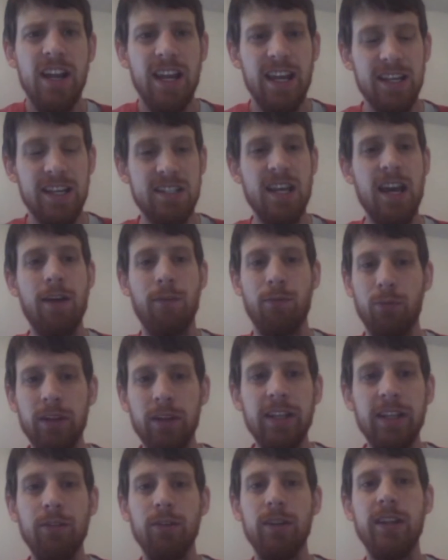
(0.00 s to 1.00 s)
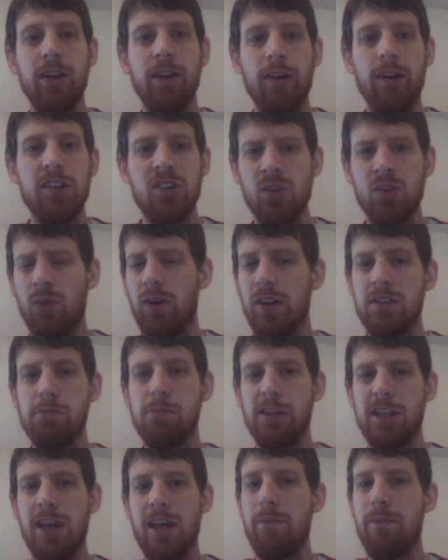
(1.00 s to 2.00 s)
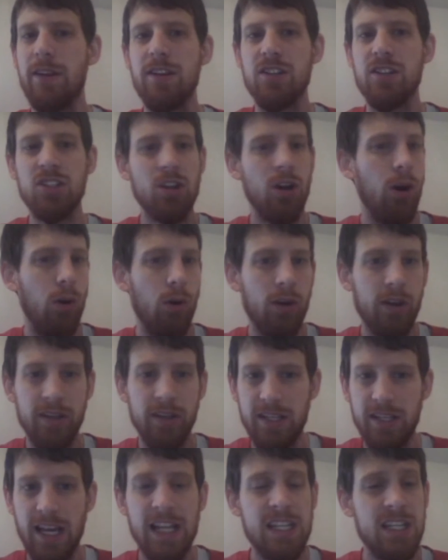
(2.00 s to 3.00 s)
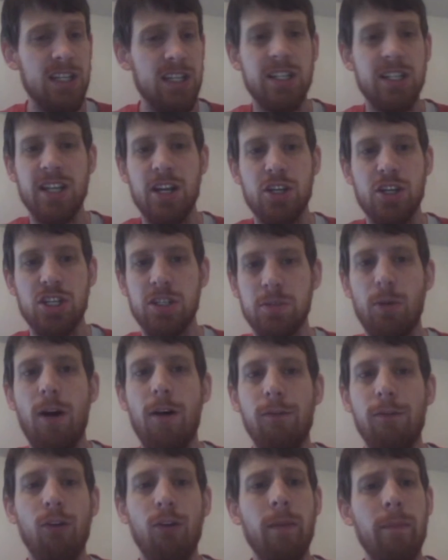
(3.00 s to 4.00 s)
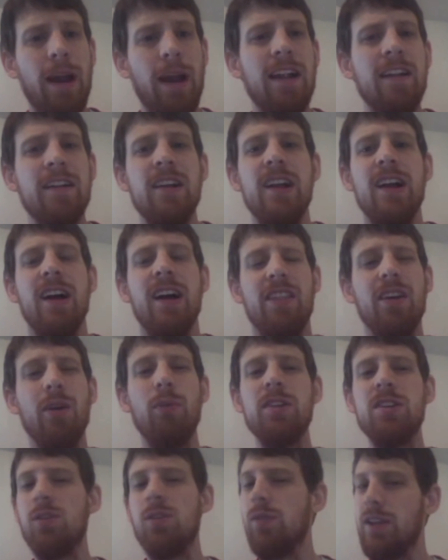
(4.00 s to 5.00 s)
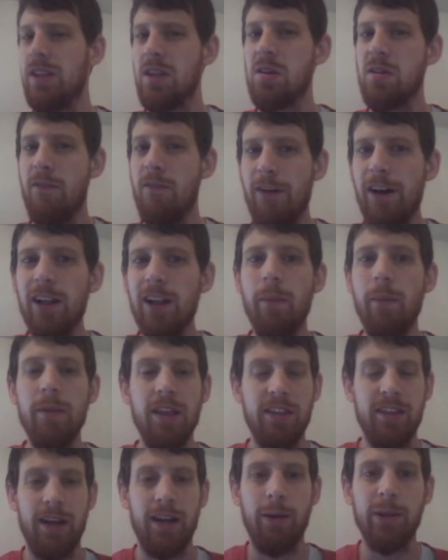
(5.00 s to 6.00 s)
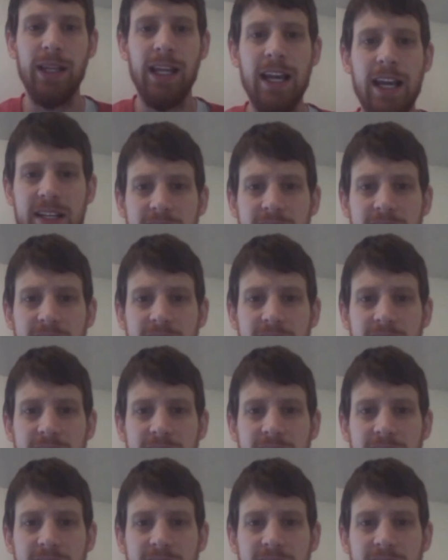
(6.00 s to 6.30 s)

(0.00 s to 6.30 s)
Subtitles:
is they have really, really great stories, but they've been so condensed to such a small format that we don't get the development that I would like